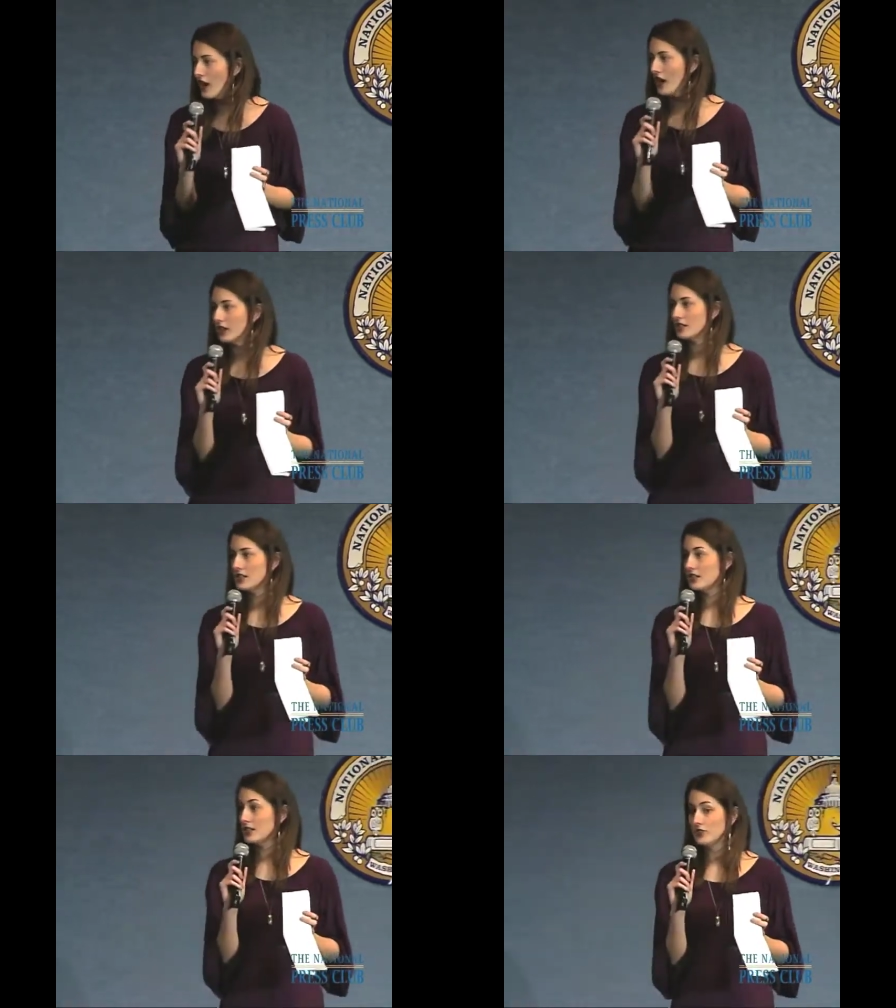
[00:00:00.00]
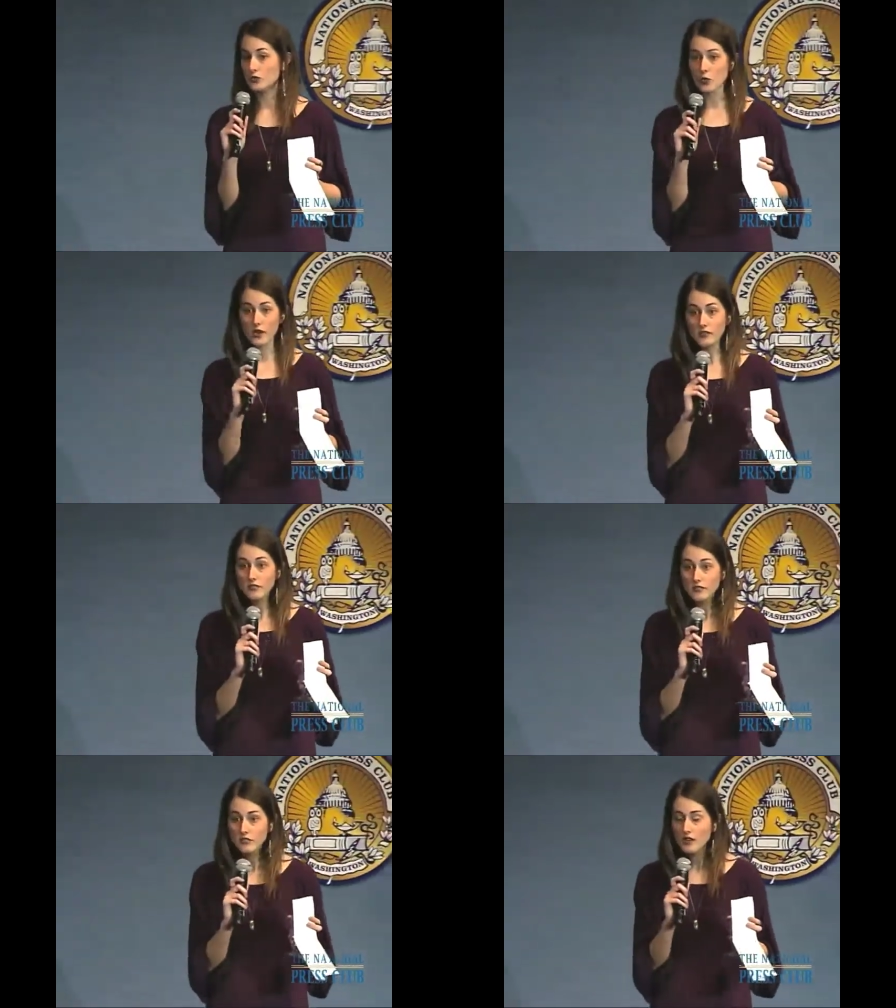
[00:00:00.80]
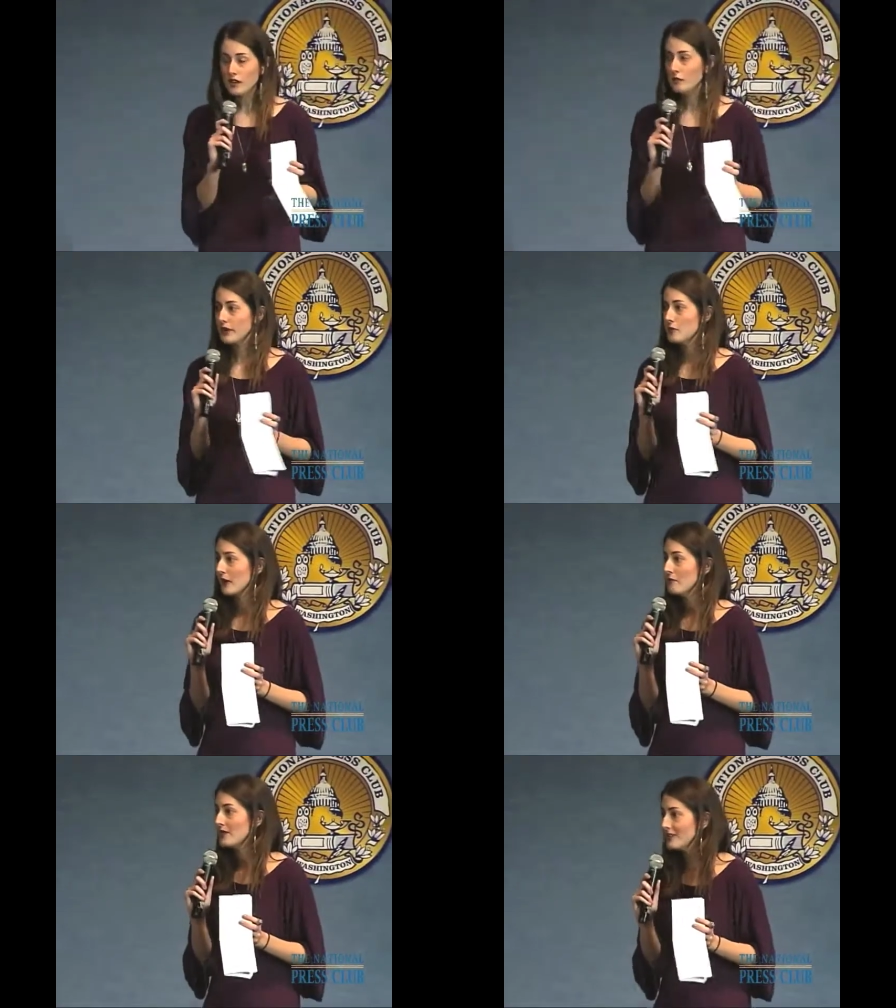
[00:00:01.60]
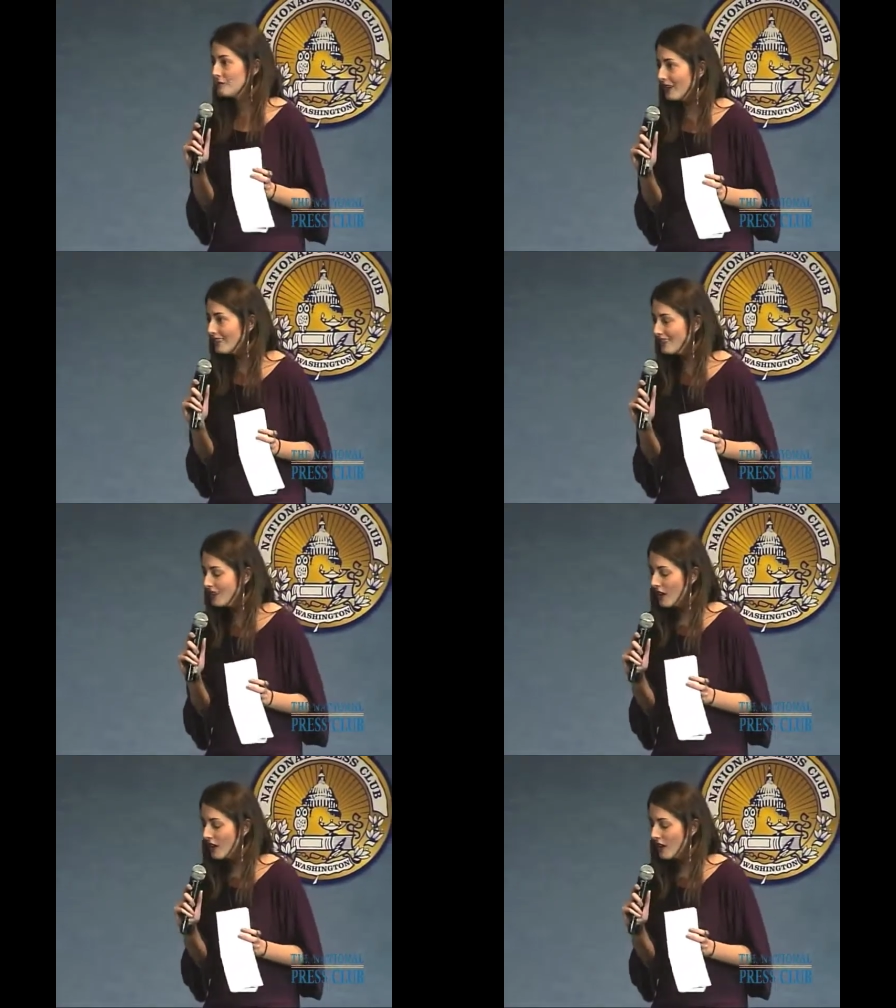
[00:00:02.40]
and he isn't one, but he recommended me.